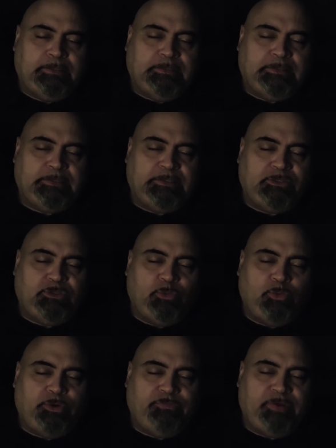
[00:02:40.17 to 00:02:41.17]
Listen to the
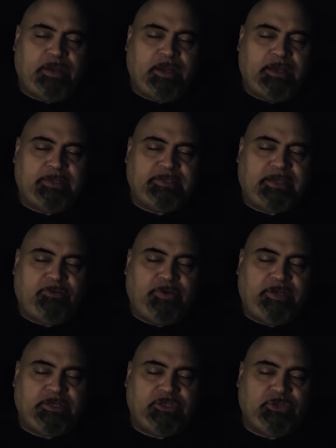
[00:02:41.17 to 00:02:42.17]
Word of God as I
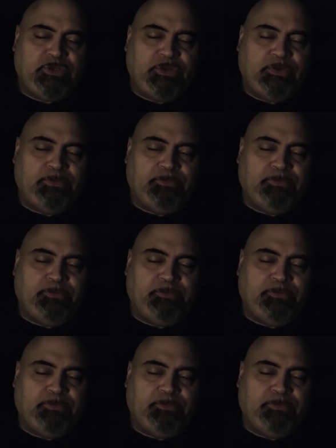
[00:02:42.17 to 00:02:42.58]
read it to you.